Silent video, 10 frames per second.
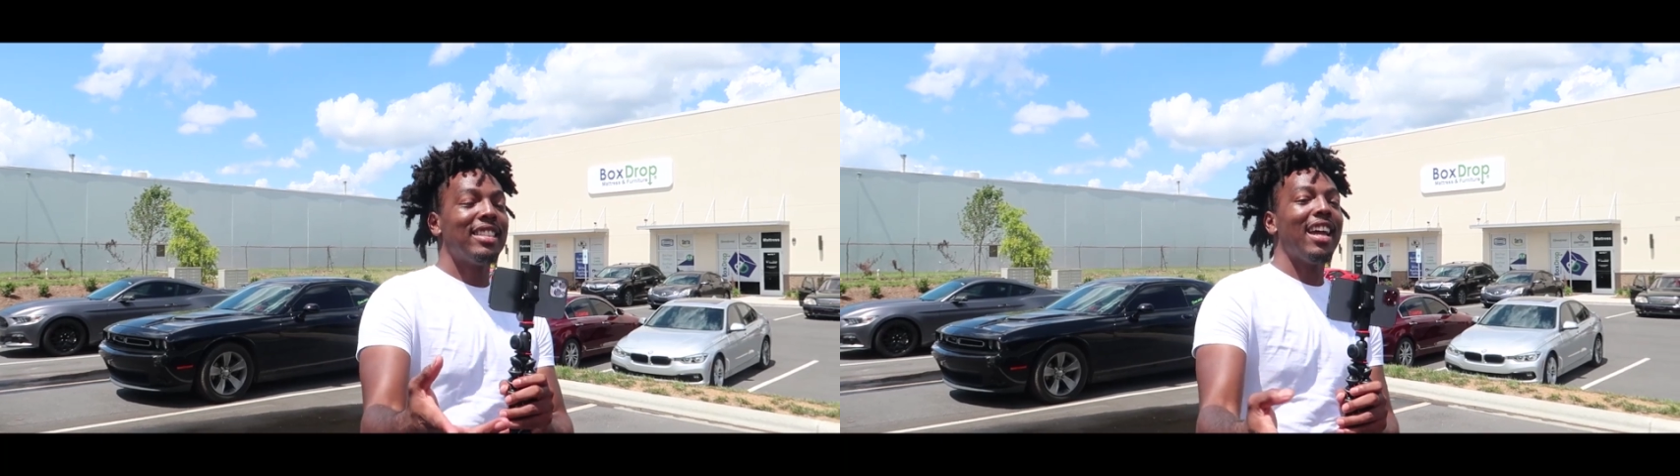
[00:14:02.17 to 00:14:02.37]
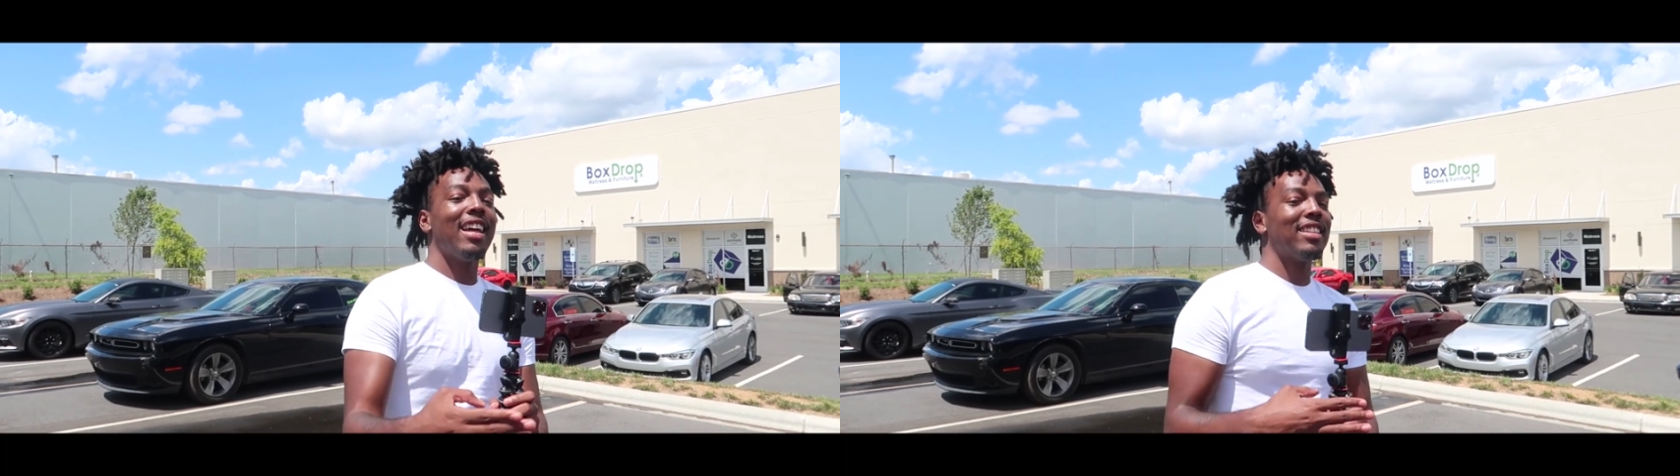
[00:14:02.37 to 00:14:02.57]

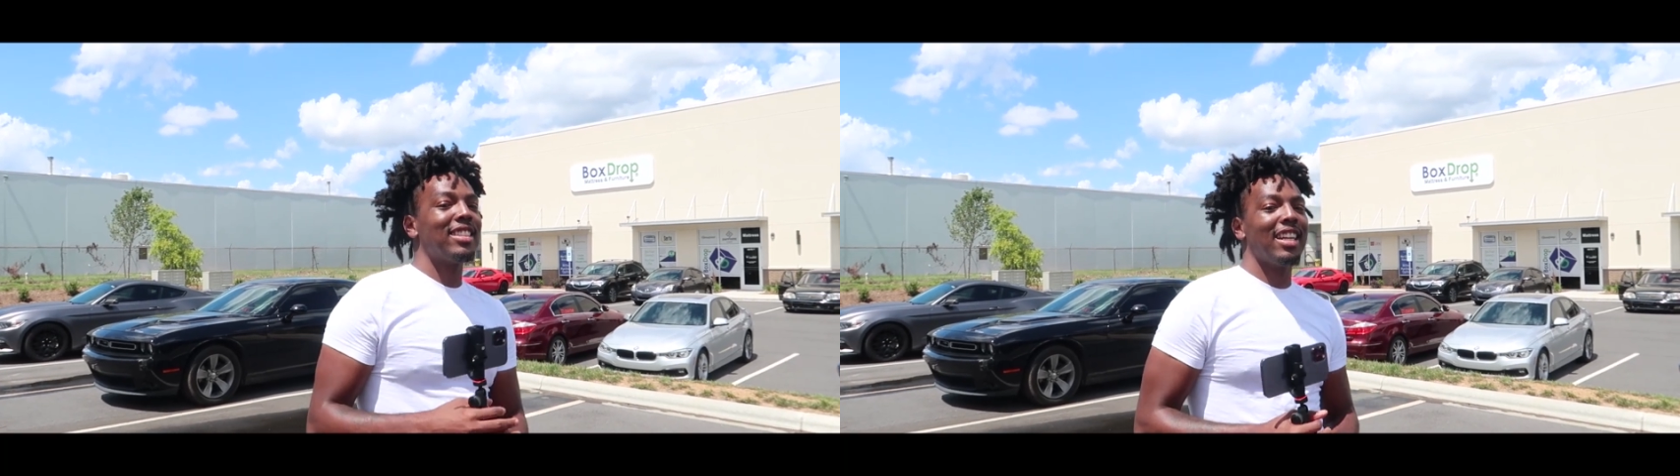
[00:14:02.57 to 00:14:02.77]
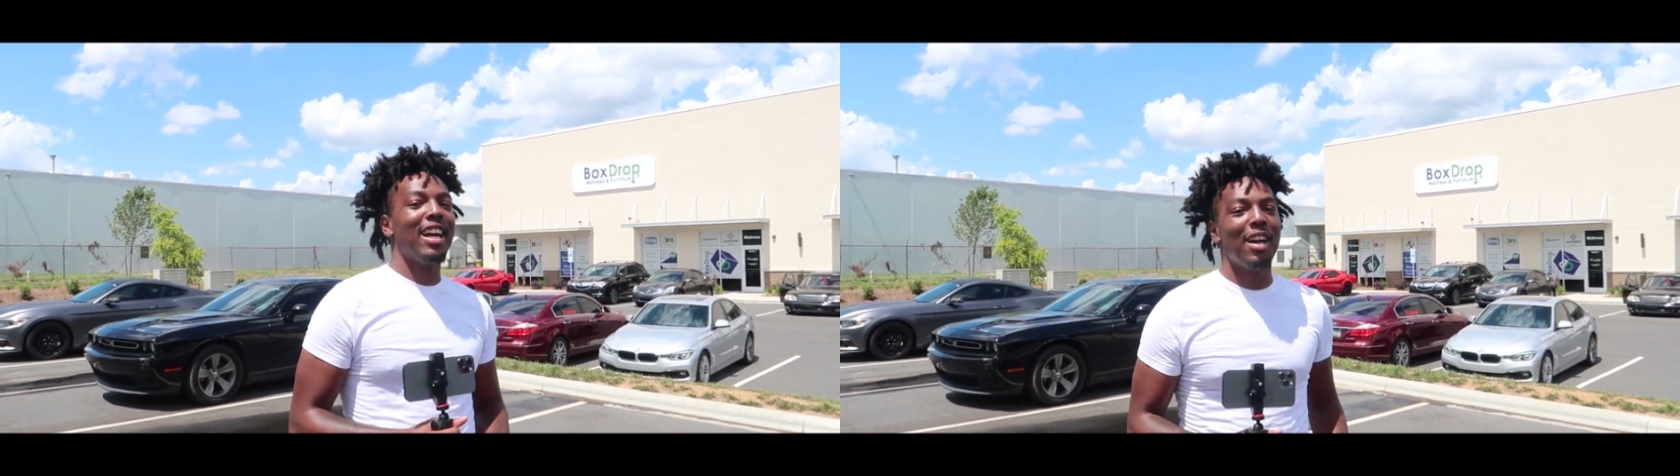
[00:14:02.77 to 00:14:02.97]
Shout out
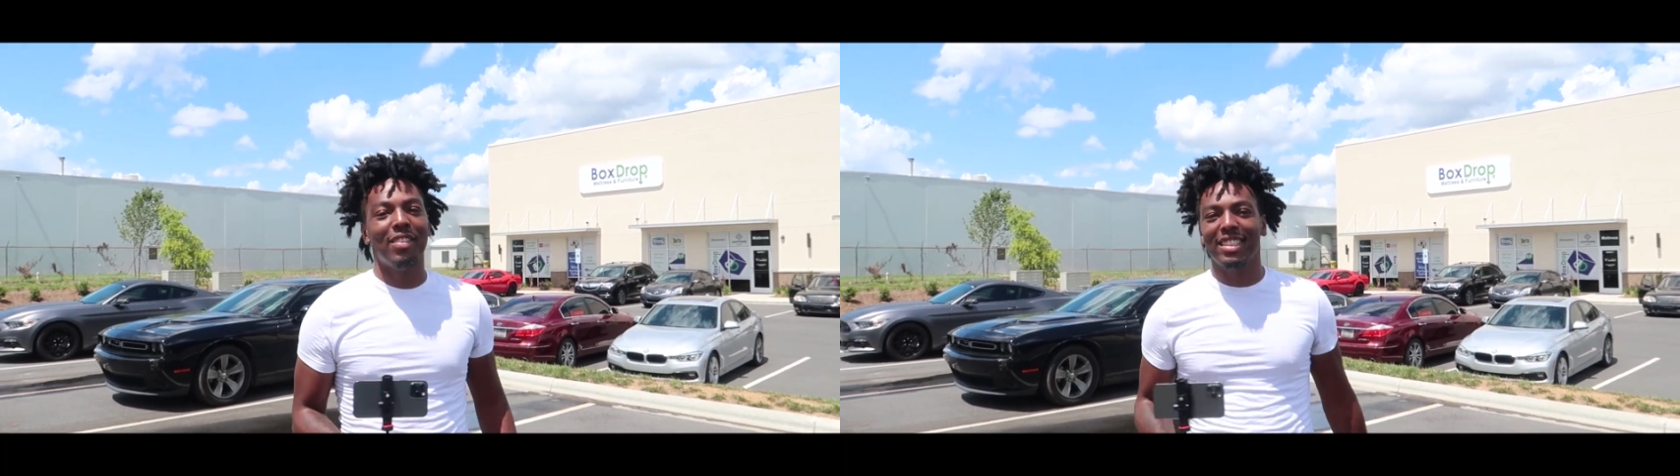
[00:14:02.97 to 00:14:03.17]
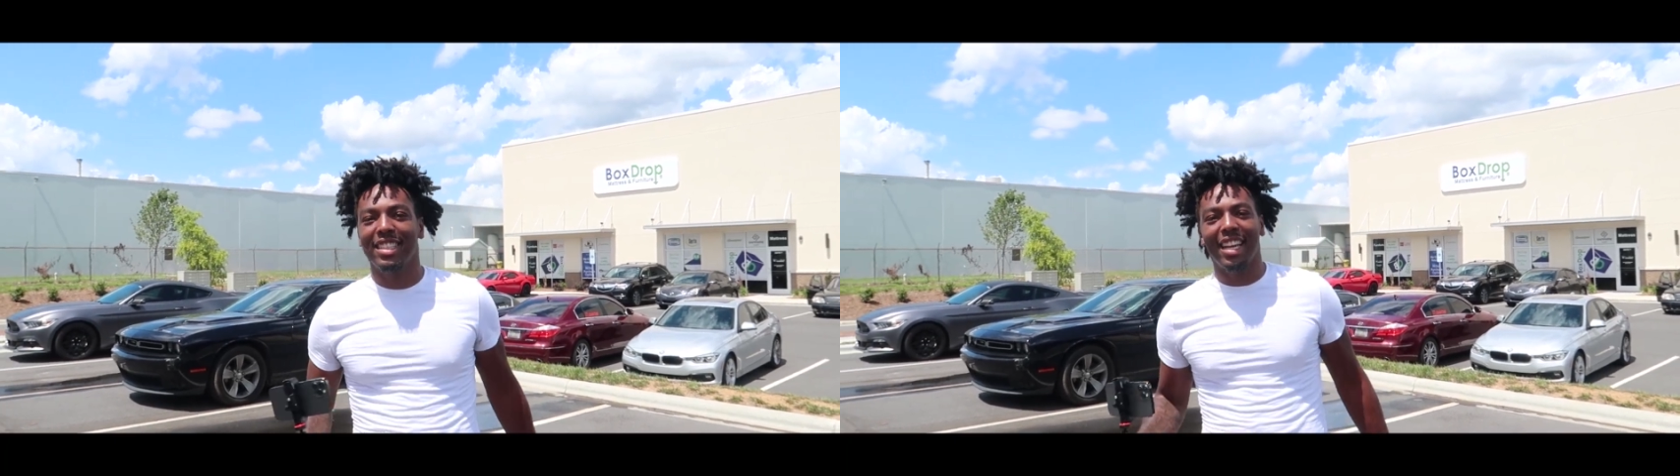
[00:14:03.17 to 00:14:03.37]
to Slot,
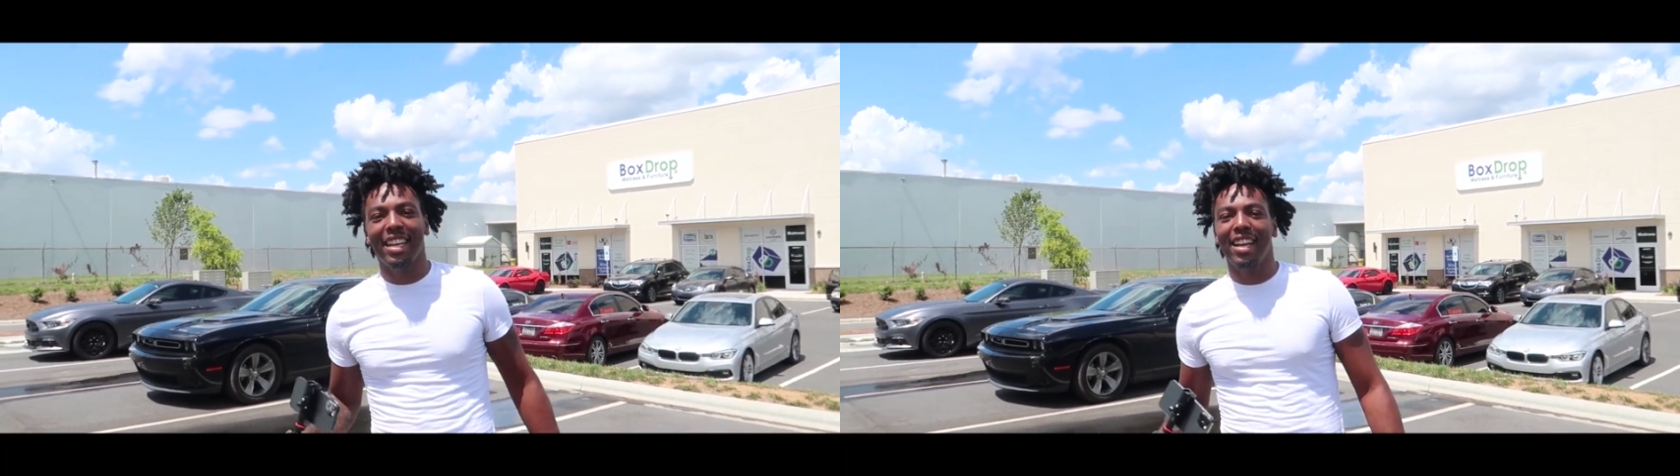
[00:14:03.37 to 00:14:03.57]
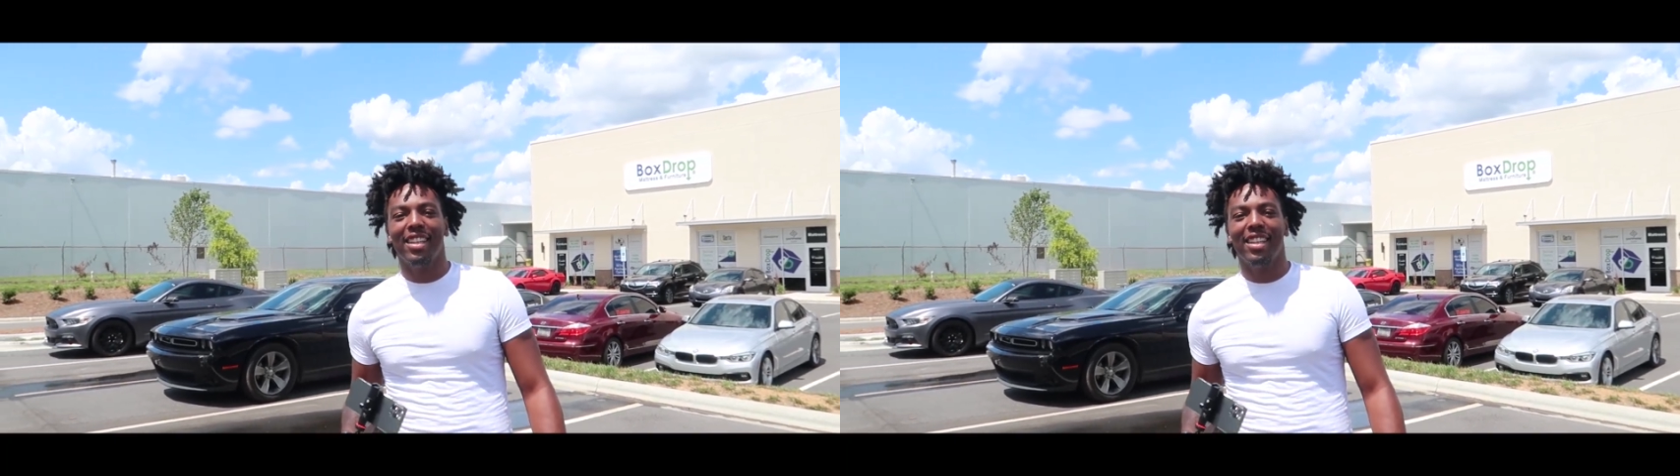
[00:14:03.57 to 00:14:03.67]
man. She came